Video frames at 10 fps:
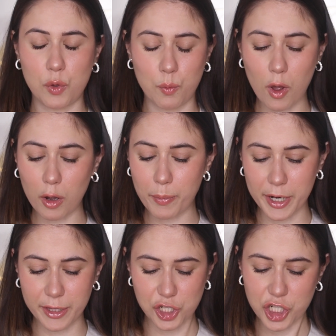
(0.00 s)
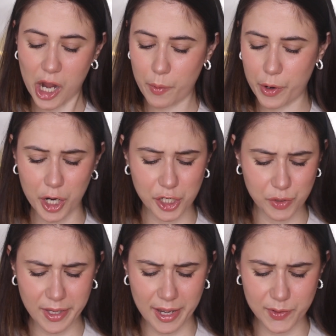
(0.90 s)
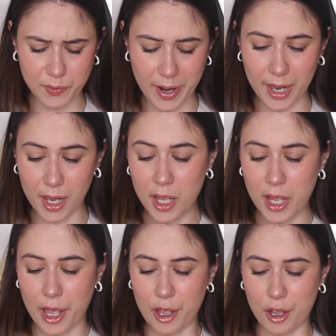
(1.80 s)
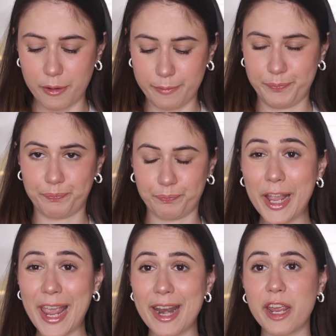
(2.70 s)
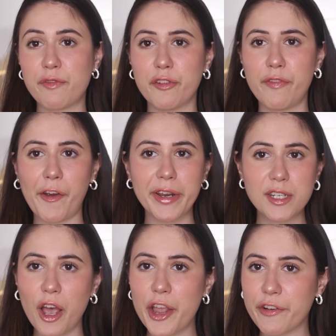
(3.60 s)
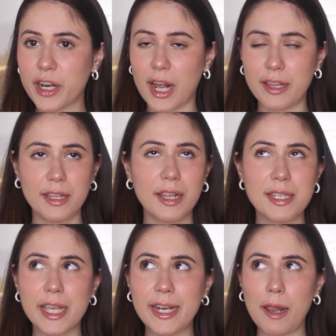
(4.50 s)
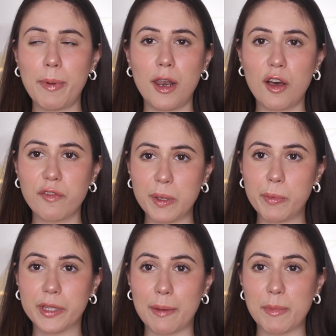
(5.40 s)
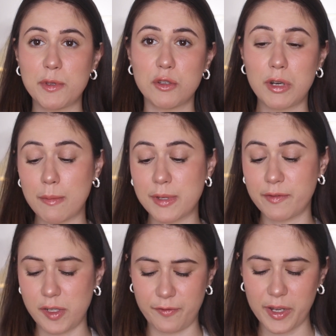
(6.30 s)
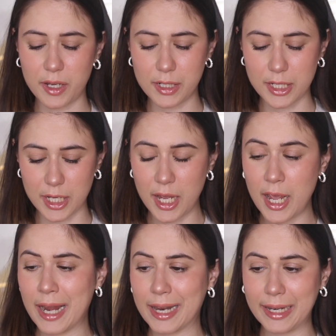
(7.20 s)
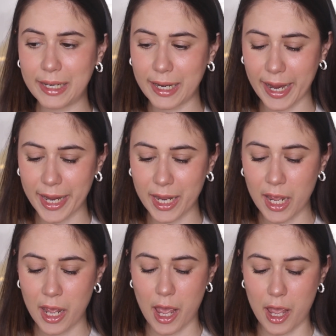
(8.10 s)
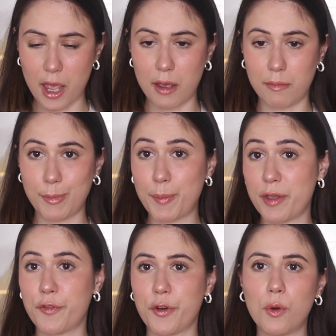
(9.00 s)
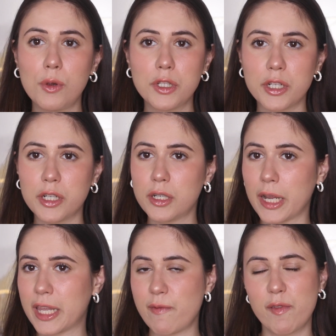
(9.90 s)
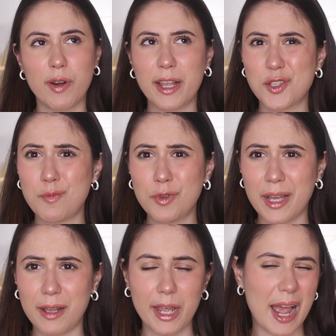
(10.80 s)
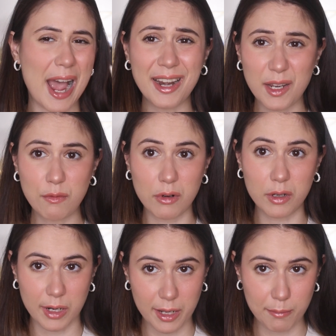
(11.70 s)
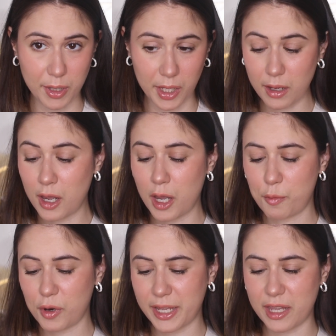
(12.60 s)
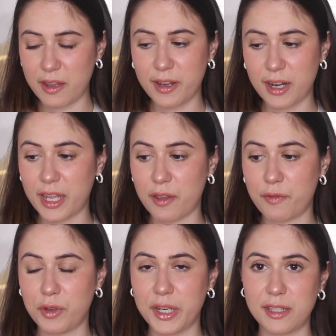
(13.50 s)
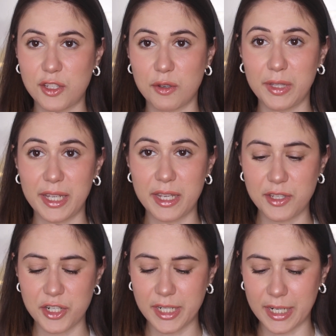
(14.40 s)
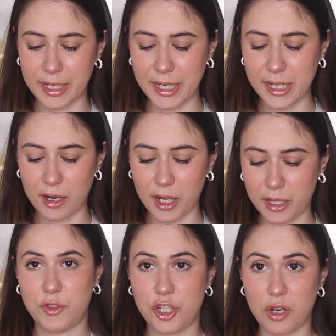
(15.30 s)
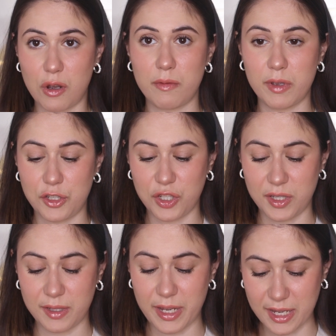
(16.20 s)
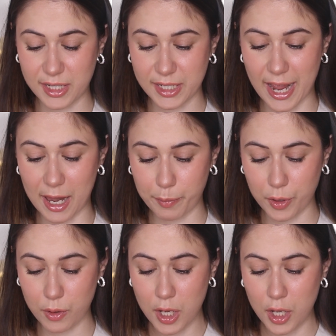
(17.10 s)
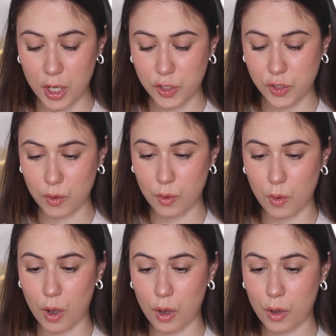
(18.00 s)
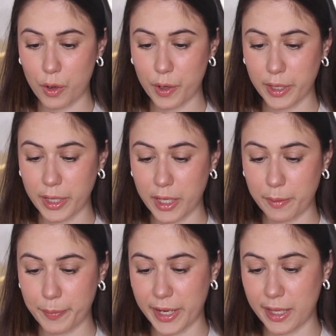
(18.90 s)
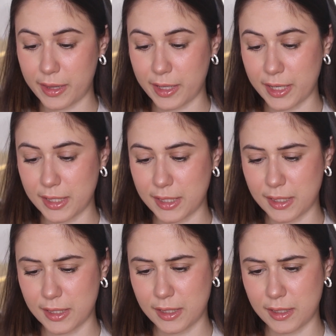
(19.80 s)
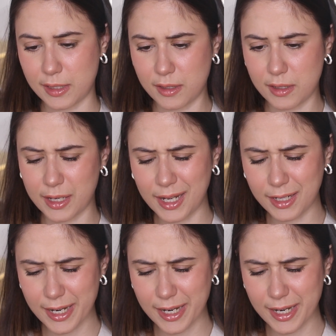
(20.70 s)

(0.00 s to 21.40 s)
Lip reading: the wall behind the shower. I do that as well. But again, if you're very tired, I think this can help a lot of people that maybe sometimes have difficulty cleaning. Maybe if you're older, like even for like someone that, like anyone like me, but like even like if you need something easier to clean, like, you know, it's just, it's gonna help you. So I paid this, I think